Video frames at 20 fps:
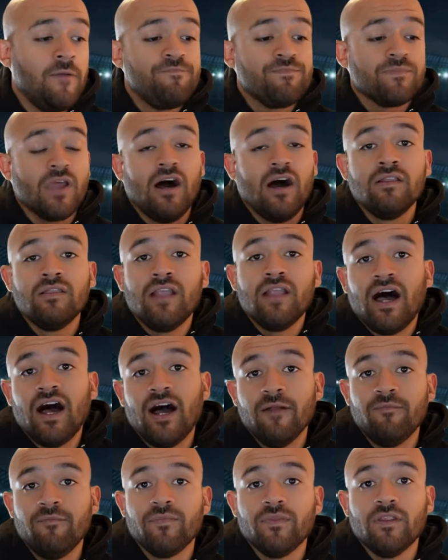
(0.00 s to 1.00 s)
a
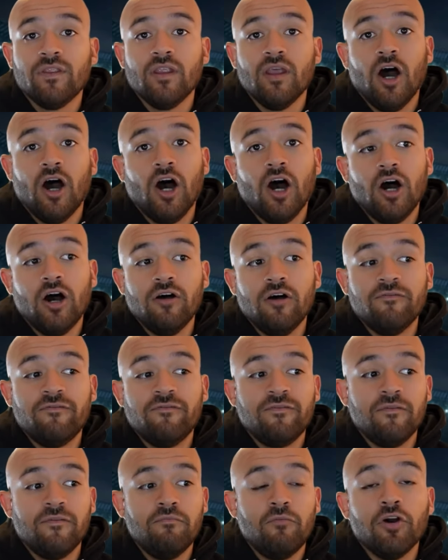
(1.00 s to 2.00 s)
lot
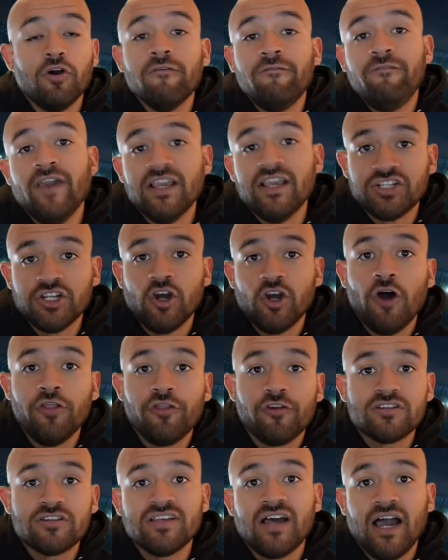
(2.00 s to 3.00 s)
of motivation on
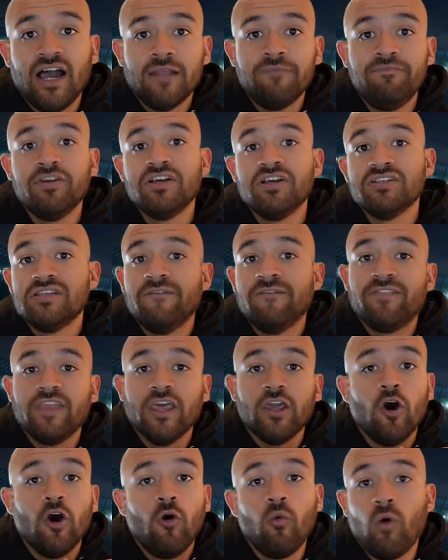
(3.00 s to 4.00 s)
their side, because if they
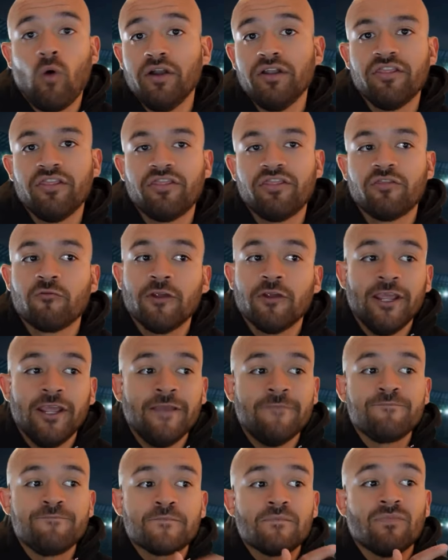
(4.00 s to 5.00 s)
go
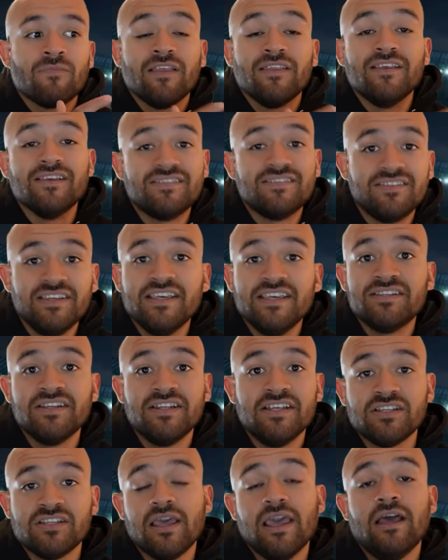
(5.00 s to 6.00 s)
1-3, the season
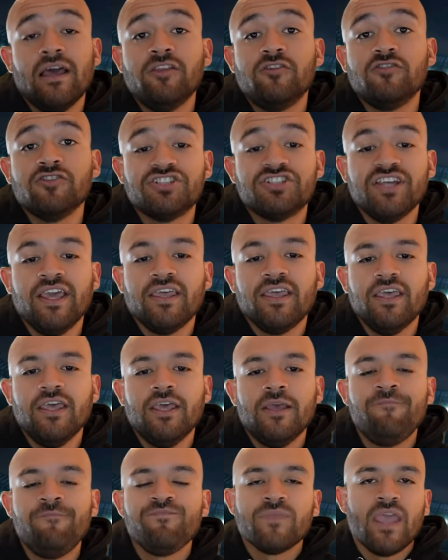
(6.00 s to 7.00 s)
is going to get a little
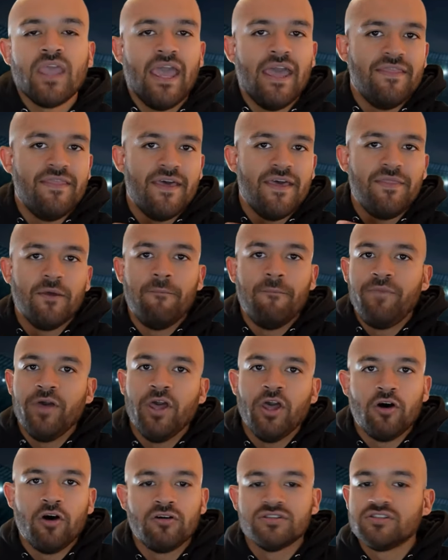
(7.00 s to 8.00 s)
shaky, and then the
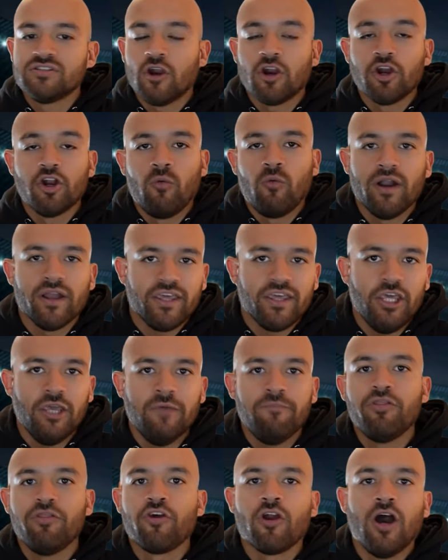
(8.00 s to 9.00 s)
Bills are going to want to
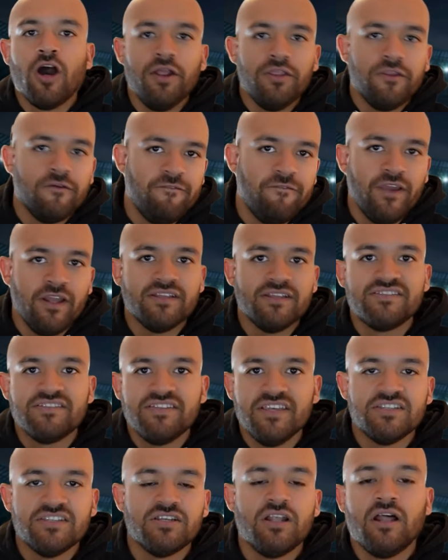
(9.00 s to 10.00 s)
keep their undefeated
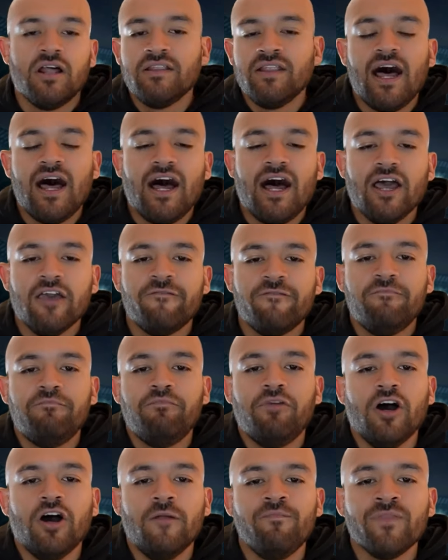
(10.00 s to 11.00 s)
season alive.
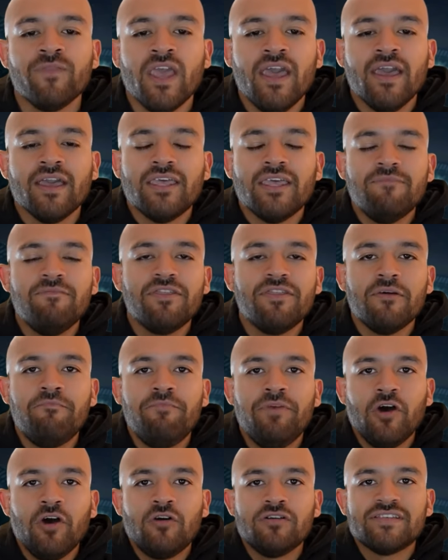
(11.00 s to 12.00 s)
But give me the
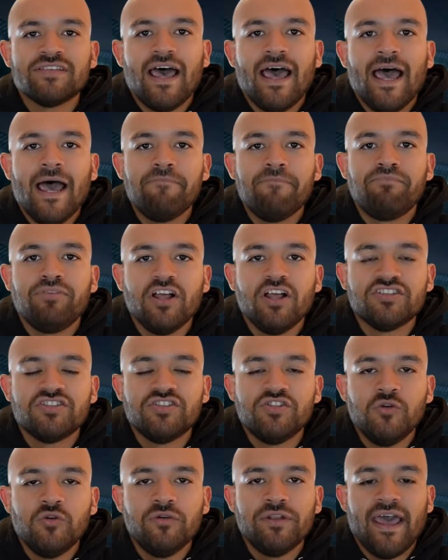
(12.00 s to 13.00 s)
Bills at
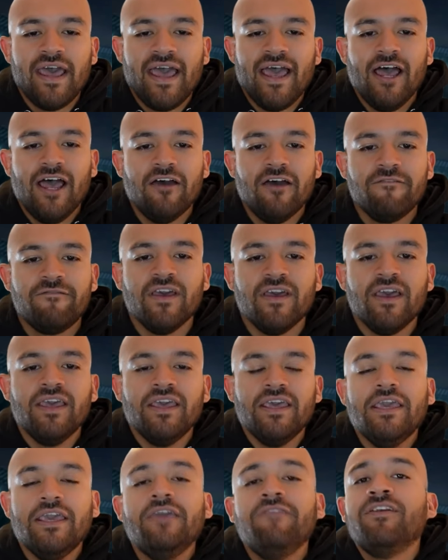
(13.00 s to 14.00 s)
+2.5.
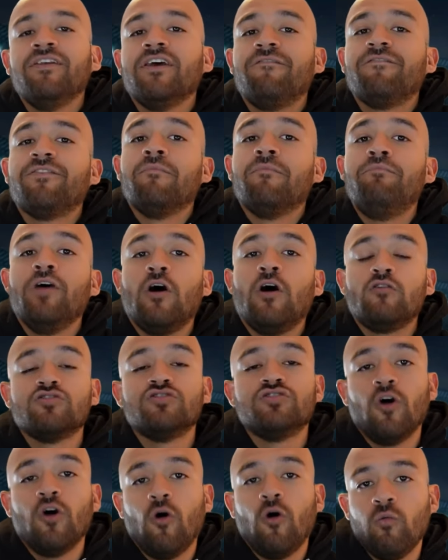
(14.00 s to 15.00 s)
Even if the Bills
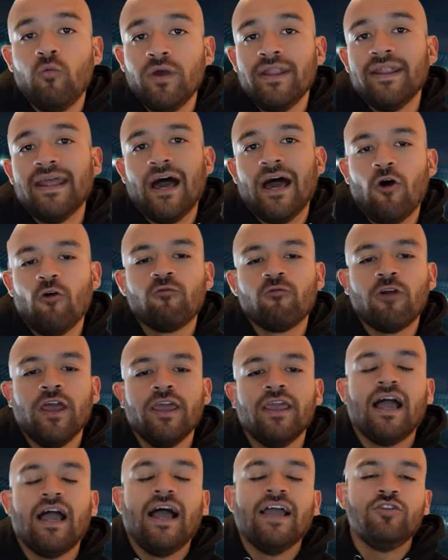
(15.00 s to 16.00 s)
don't win
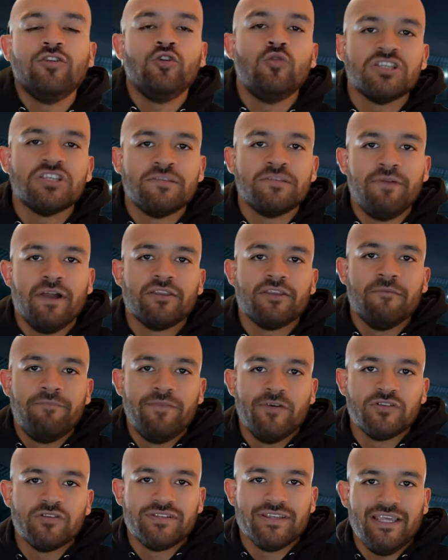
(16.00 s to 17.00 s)
outright, I do expect the
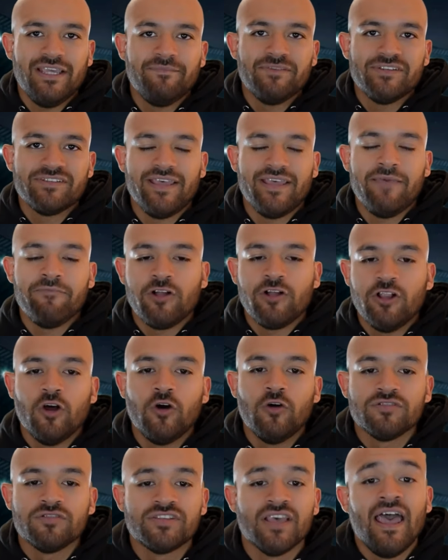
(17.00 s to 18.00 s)
Bills to keep this game
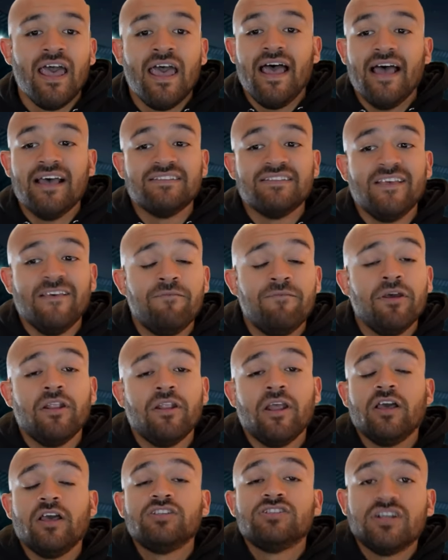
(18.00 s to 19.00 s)
close, as they've
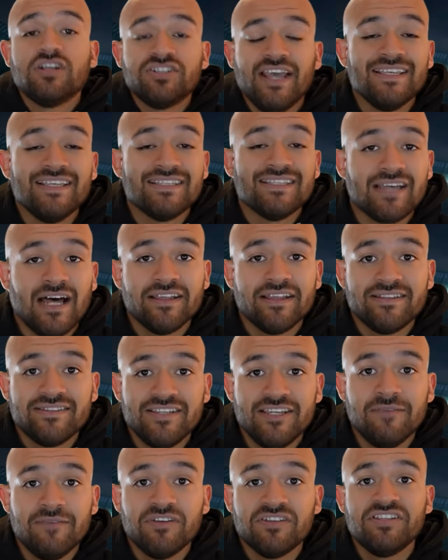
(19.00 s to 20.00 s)
been such a solid
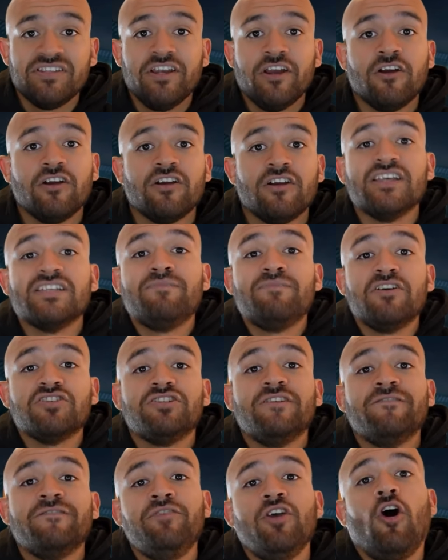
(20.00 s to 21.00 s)
team this year,
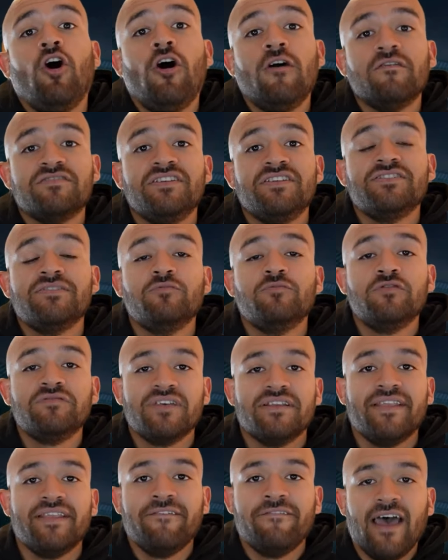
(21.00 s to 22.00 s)
especially from the offseason moves
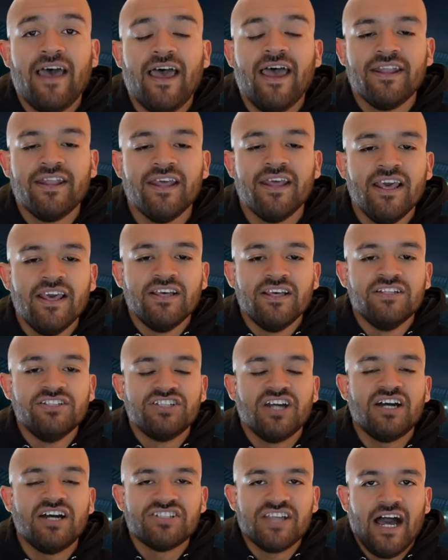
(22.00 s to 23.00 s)
that they've had.
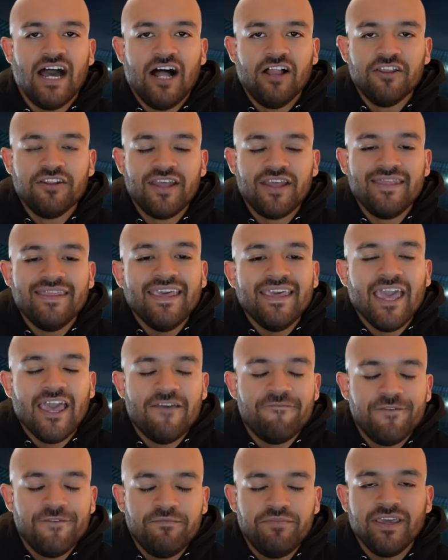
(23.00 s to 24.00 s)
Josh Allen, the
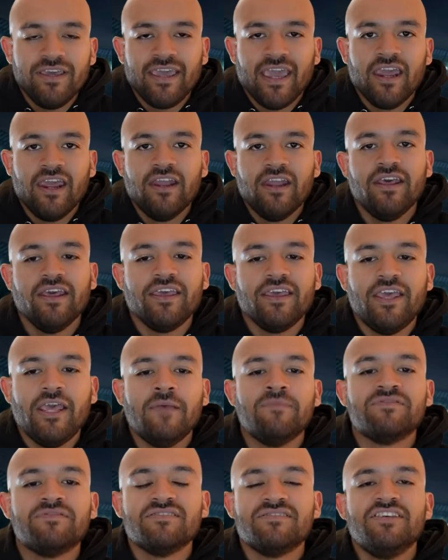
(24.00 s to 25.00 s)
MVP candidate,
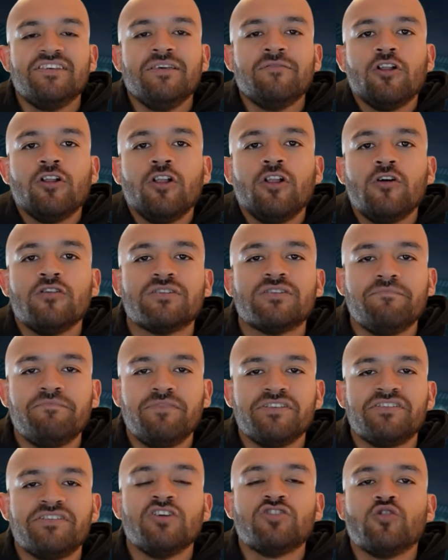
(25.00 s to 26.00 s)
keeps his team close,
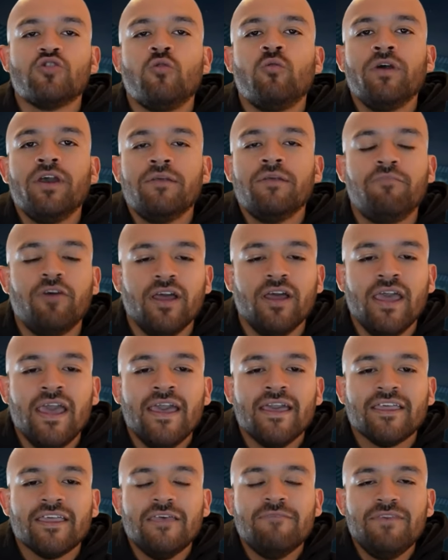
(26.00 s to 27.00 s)
potential win, but
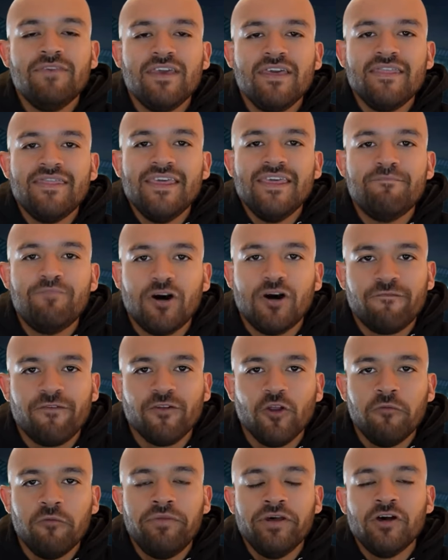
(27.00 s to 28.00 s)
give me the
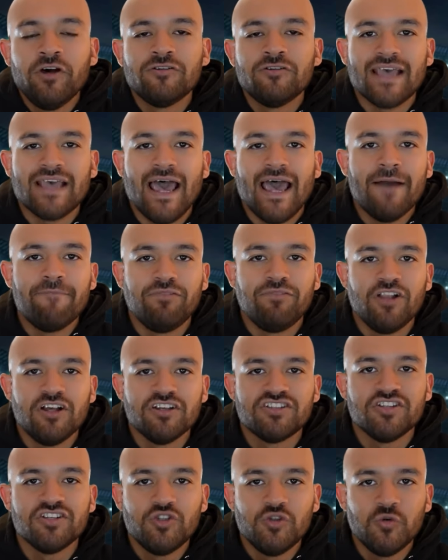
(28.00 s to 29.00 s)
Buffalo Bills at
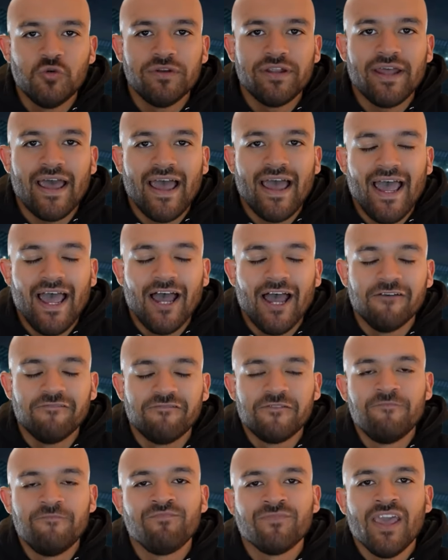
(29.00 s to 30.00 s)
+2.5.
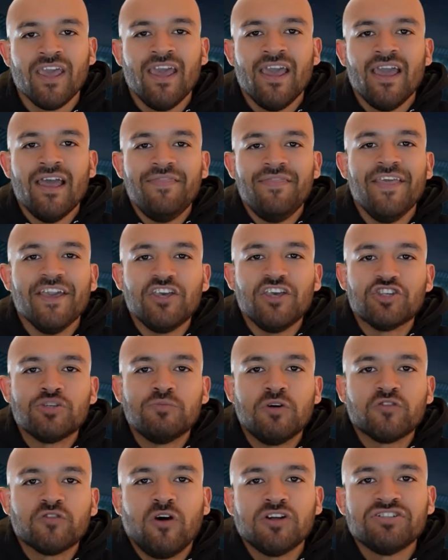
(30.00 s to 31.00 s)
Thank you so
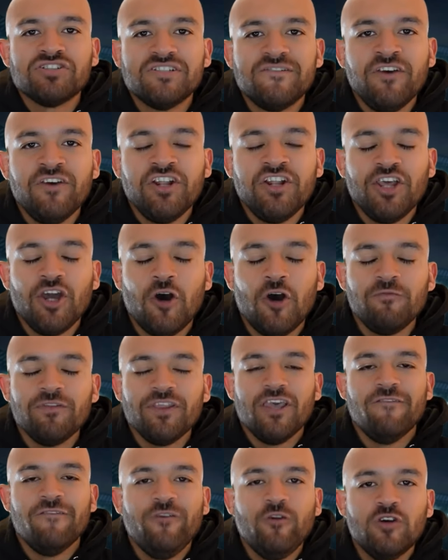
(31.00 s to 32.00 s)
much for watching this video.
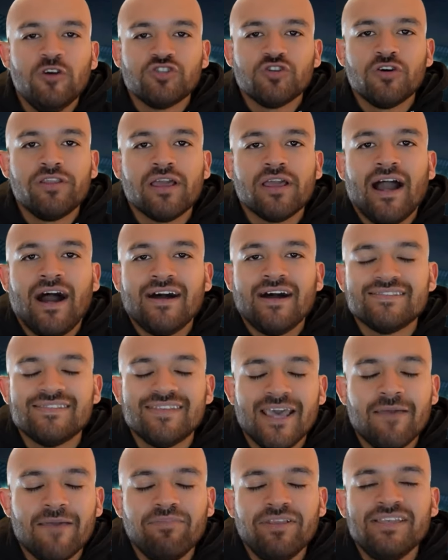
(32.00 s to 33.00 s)
If you enjoyed the
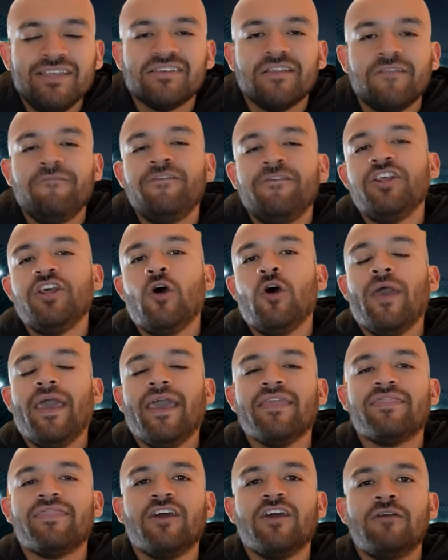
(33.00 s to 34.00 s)
content, please give the video
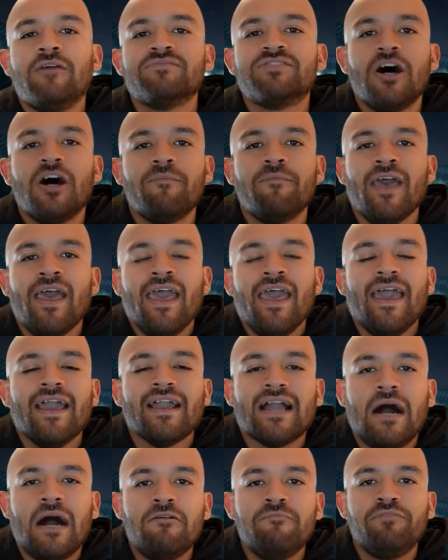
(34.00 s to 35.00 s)
a thumbs up and
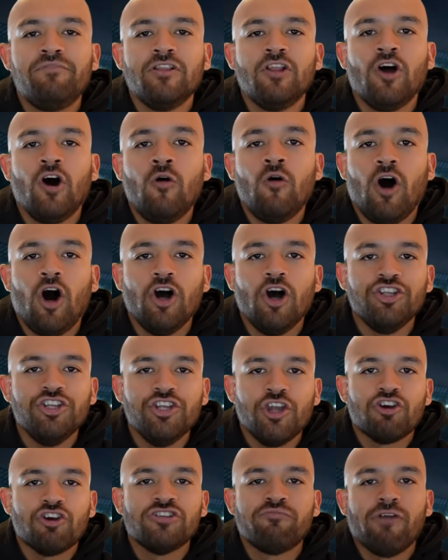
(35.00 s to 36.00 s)
comment below on
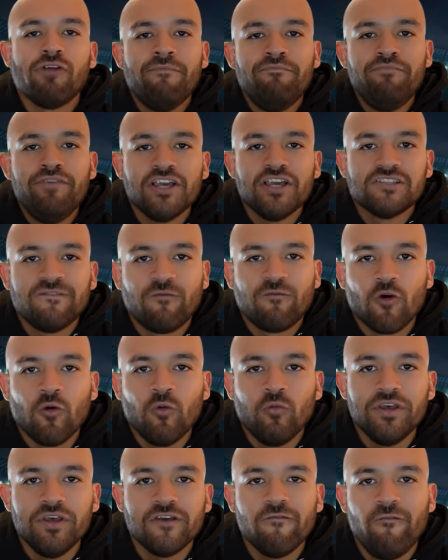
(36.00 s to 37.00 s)
your spread picks for
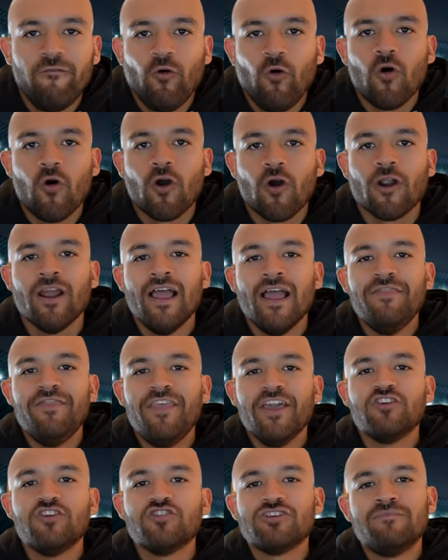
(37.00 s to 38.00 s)
week four.
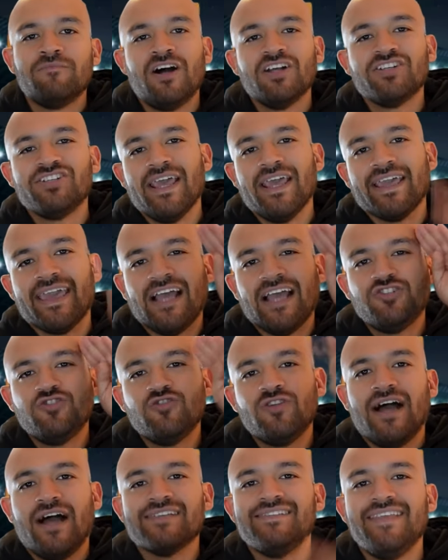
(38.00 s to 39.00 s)
Thank you so much, and catch you
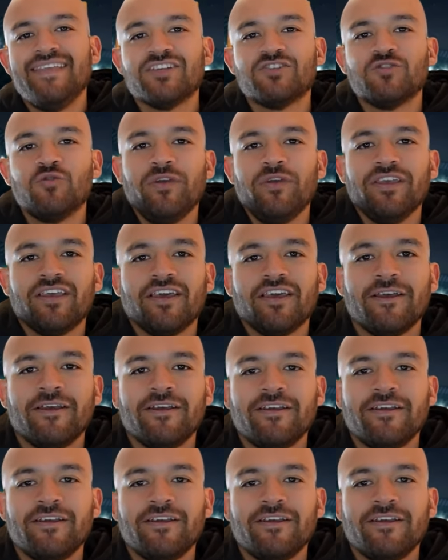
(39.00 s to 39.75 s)
guys next week.